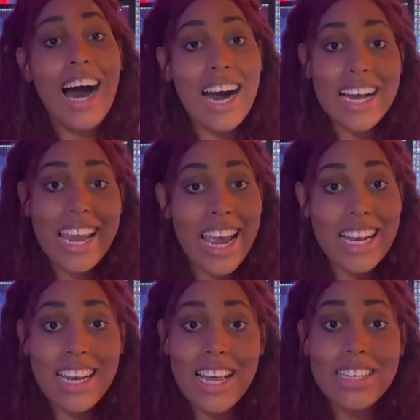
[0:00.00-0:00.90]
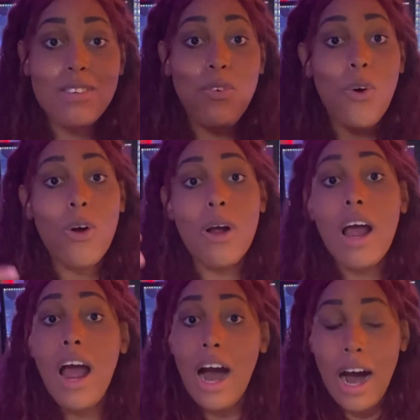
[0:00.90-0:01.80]
candidates for
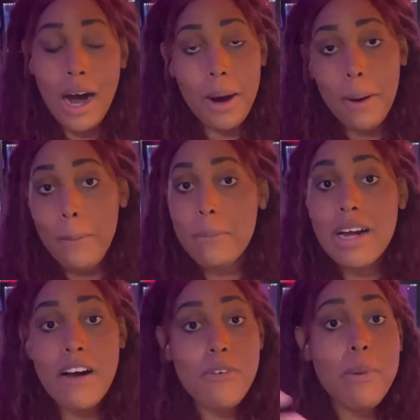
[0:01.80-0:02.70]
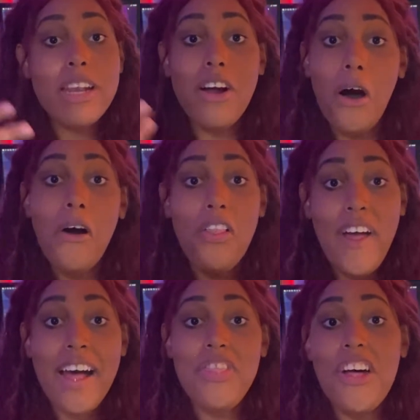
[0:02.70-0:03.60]
government and all
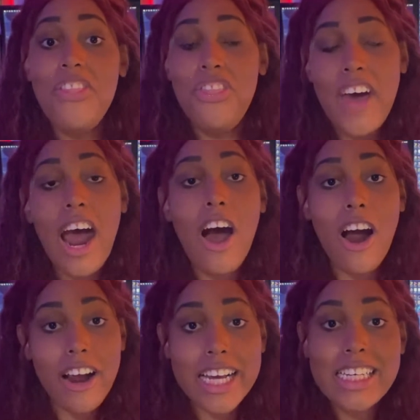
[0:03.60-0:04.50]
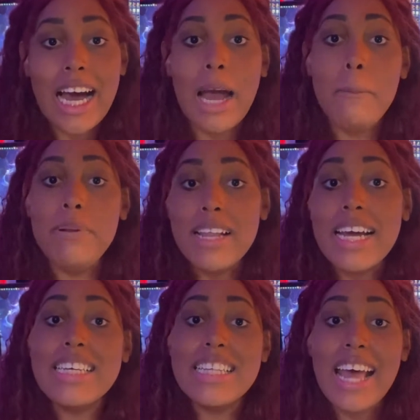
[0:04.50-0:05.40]
that archetype
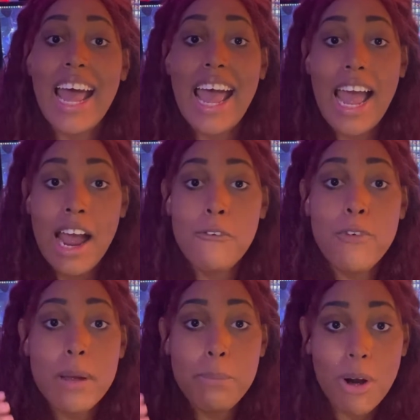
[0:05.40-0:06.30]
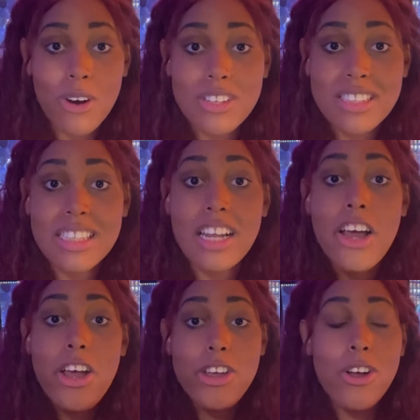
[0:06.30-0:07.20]
playing to that every person,
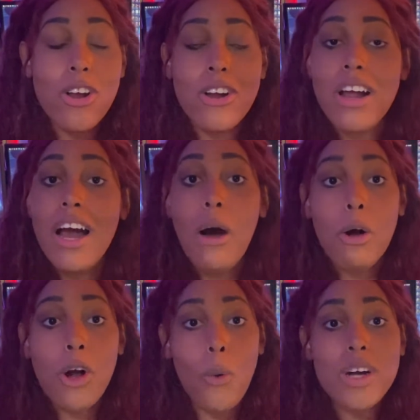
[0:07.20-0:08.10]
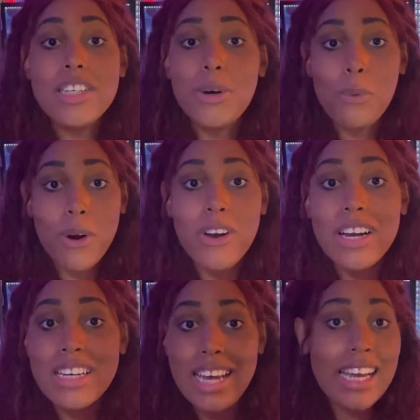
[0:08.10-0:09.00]
you're going to work
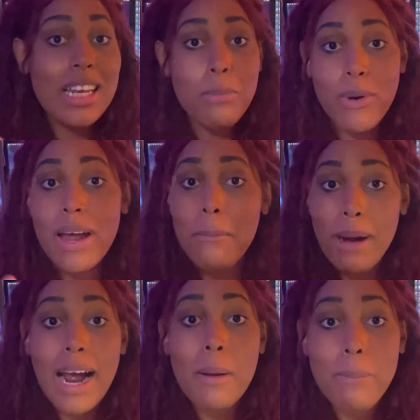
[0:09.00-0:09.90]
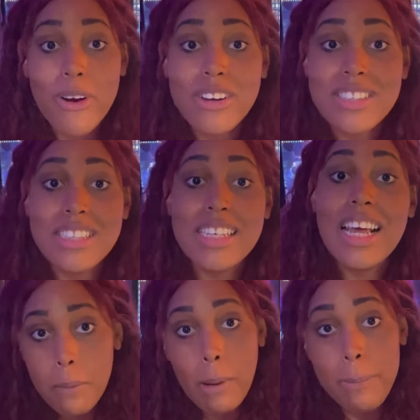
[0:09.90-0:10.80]
daily bread buying person,
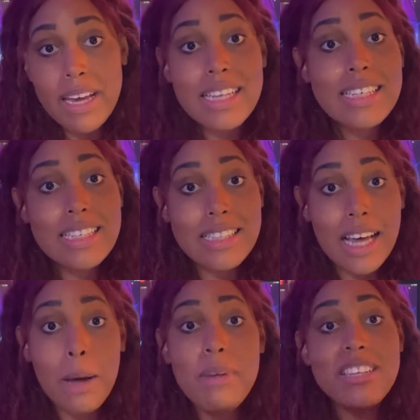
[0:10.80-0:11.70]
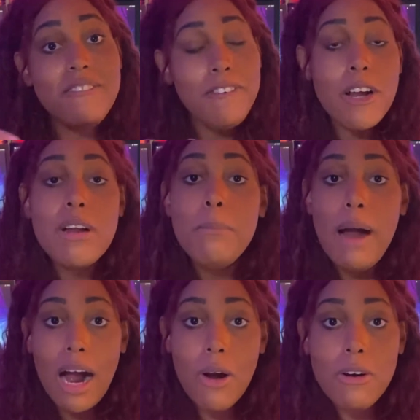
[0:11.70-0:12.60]
appealing to them is very
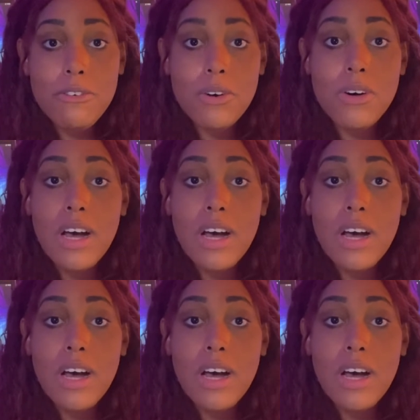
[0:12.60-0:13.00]
powerful.